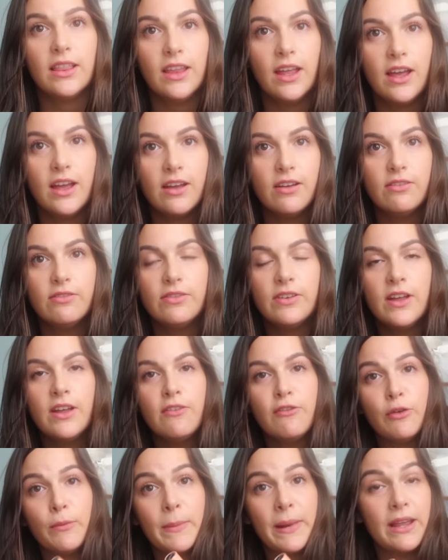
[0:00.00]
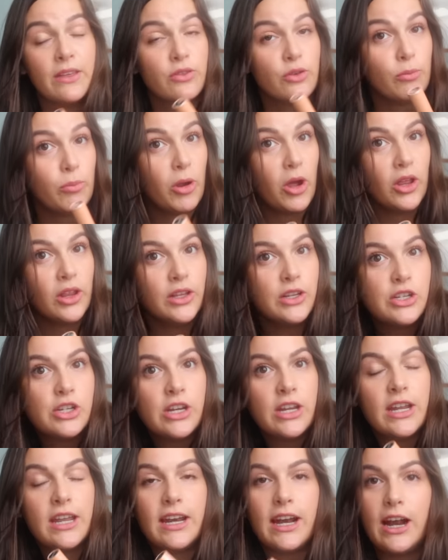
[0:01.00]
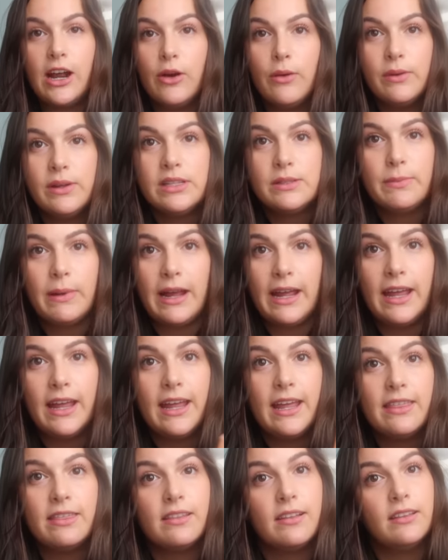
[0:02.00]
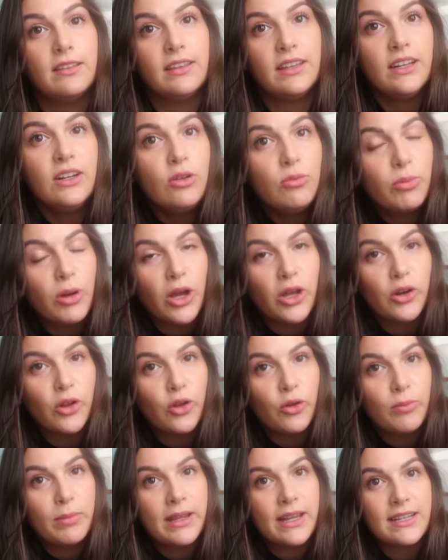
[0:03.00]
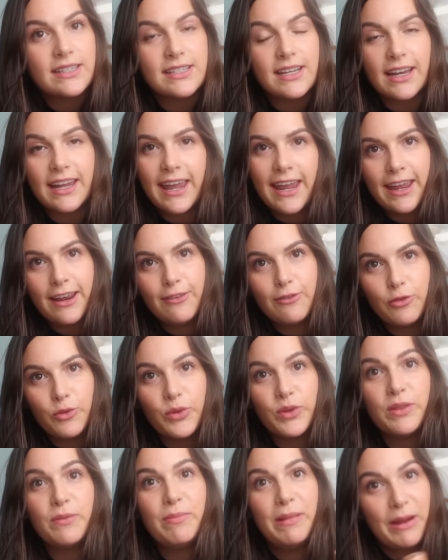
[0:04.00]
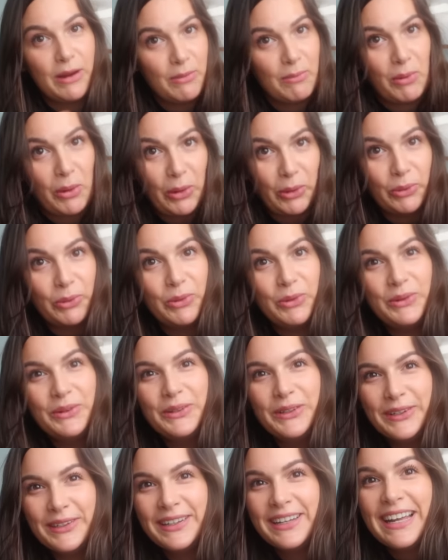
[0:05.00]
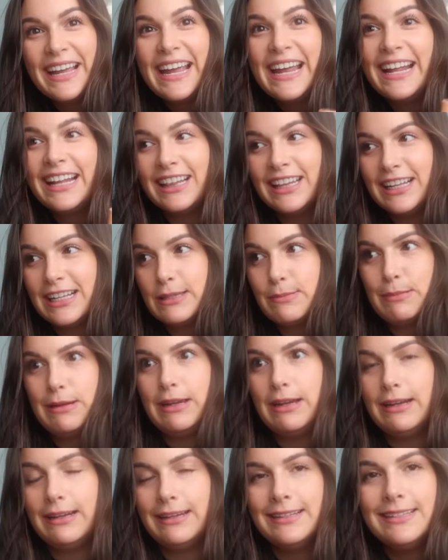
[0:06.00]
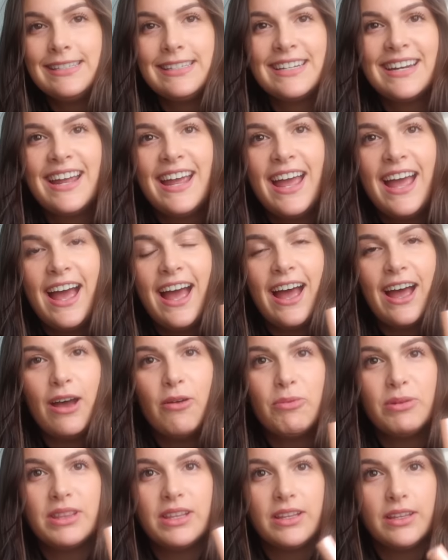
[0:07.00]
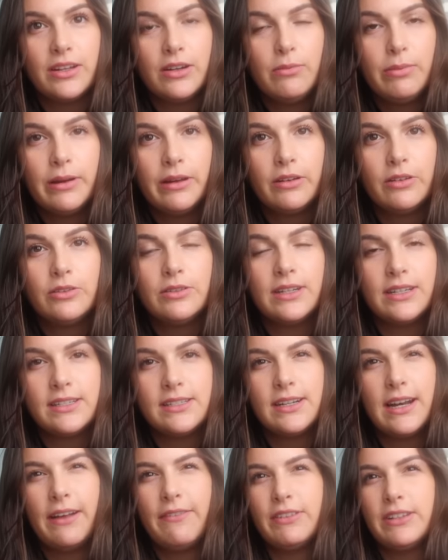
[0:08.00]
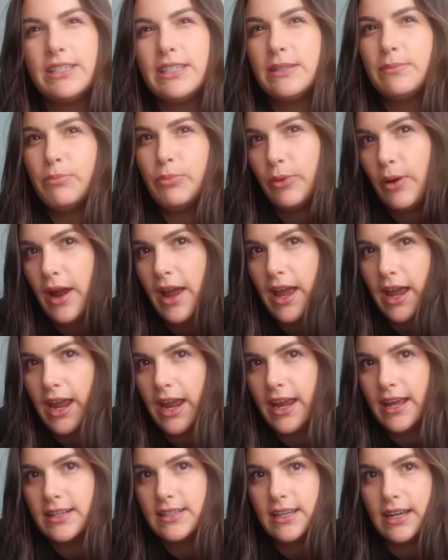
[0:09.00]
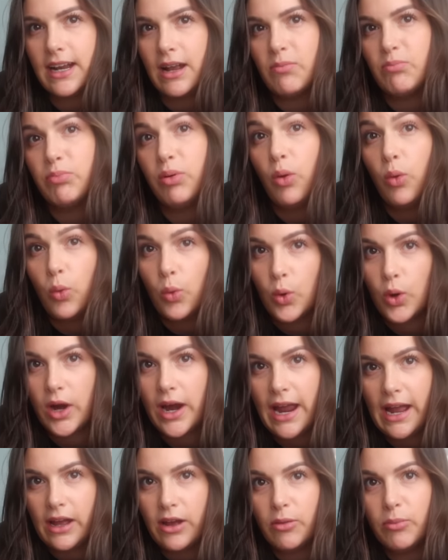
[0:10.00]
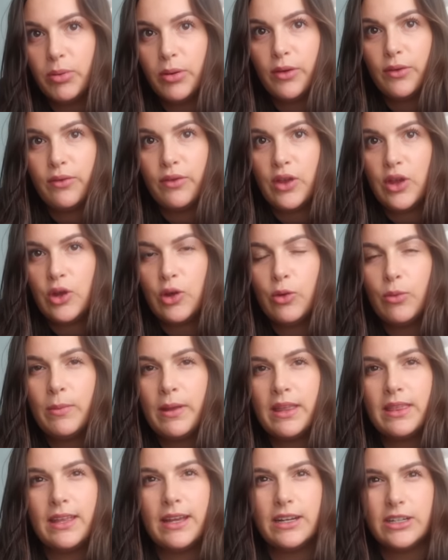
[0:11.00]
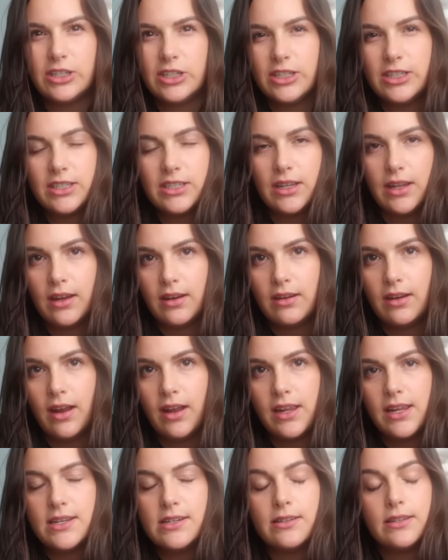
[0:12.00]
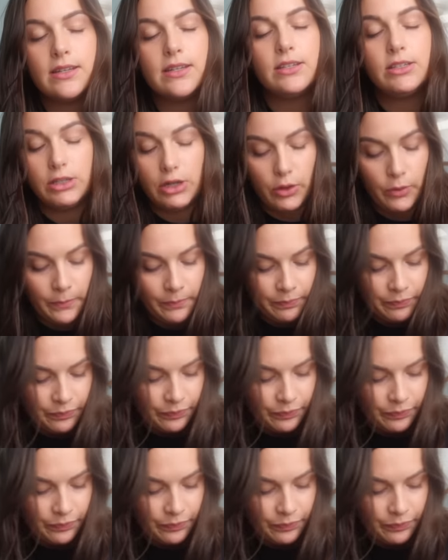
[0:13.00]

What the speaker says: love from Anthropology, and I always buy it in the little bottle because I can't afford the bigger bottle. Let's be honest. But the little bottle doesn't have a spray. It's like a pour out perfume, and that's just like not easy. So,